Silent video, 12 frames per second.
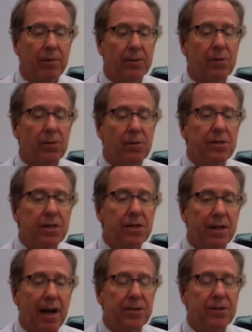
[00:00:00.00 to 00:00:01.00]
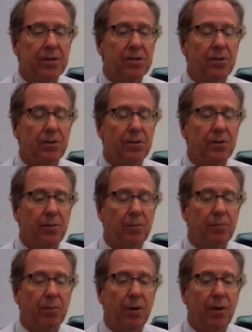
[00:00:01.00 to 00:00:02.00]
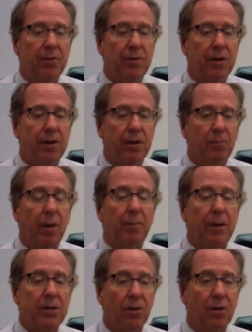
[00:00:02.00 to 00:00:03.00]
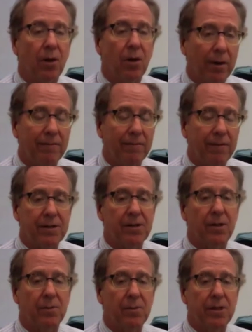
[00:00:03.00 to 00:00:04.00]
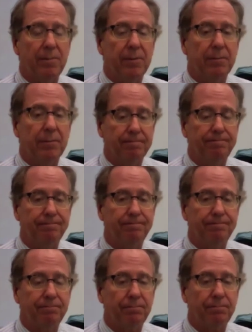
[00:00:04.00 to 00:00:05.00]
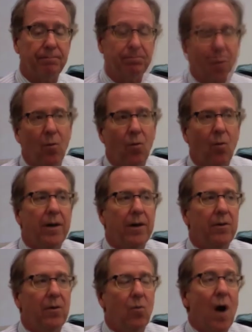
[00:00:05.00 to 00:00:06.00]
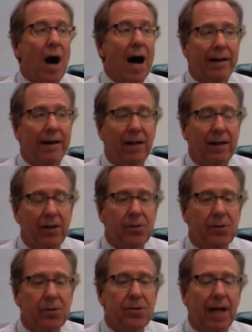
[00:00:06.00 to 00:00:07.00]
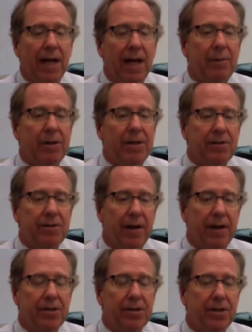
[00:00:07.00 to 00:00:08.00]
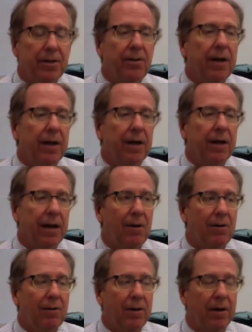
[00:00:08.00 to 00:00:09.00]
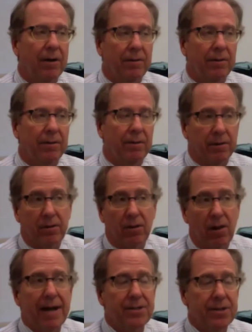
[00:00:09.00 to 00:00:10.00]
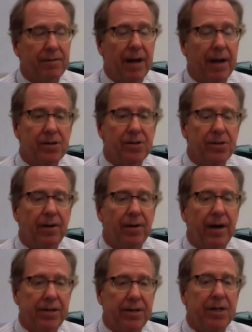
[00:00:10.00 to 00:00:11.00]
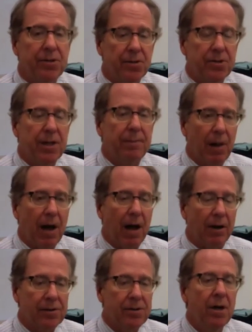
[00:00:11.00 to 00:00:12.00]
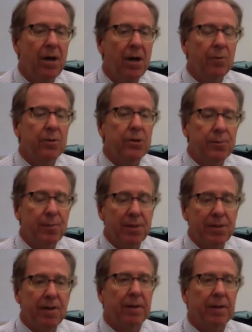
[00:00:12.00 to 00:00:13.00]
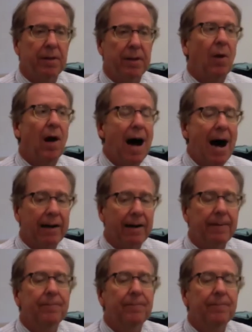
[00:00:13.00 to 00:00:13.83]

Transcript: this persistent actions to promote the blood pressure lowering effects of the receptor. One of the widely used antihypertensive agents in the clinic now, or class of agents, are angiotensin receptor blockers, which specifically block